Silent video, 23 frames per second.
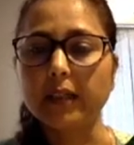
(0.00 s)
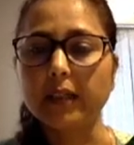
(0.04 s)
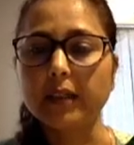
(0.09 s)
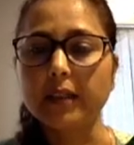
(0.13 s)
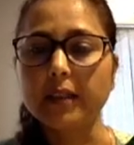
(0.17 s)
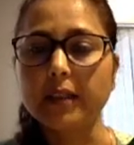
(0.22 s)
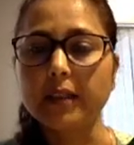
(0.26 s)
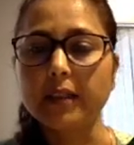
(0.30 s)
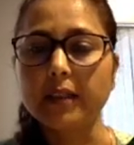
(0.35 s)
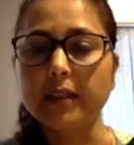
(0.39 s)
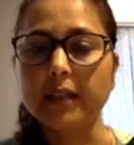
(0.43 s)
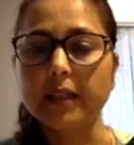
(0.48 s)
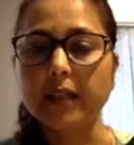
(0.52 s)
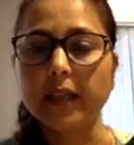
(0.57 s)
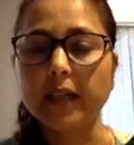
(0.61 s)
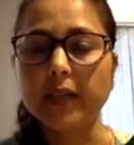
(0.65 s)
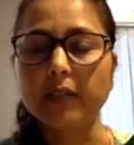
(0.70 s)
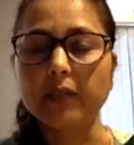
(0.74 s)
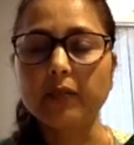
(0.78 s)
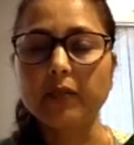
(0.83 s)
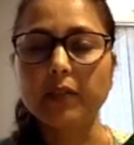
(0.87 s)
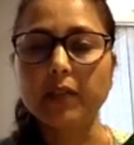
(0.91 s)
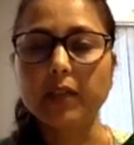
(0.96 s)
the
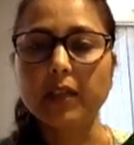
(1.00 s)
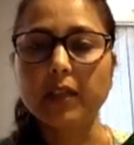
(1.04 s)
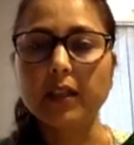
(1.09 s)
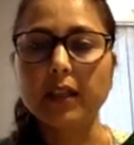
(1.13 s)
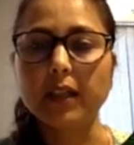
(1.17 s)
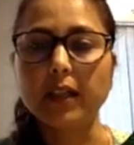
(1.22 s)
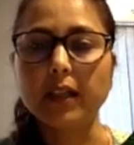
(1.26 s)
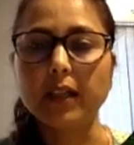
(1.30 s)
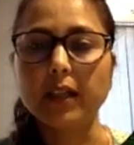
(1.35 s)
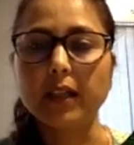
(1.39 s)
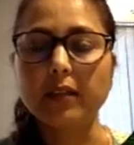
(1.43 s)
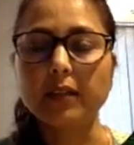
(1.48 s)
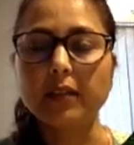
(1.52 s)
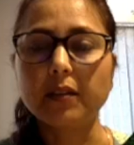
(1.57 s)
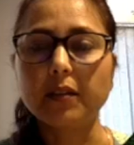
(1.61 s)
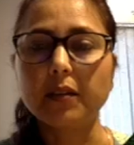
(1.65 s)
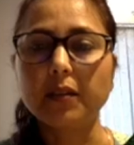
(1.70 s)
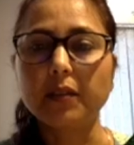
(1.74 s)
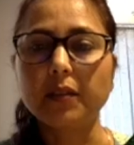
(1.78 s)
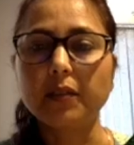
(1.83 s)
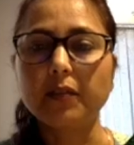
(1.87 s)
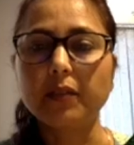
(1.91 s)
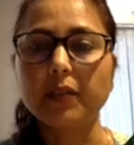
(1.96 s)
second week, and then
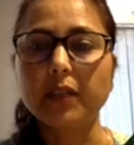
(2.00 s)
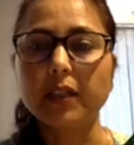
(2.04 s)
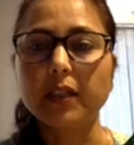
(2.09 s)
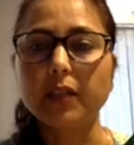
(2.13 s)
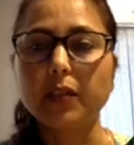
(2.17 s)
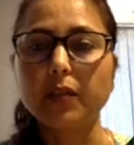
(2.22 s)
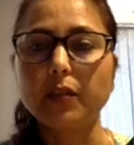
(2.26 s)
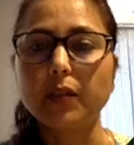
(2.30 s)
third week.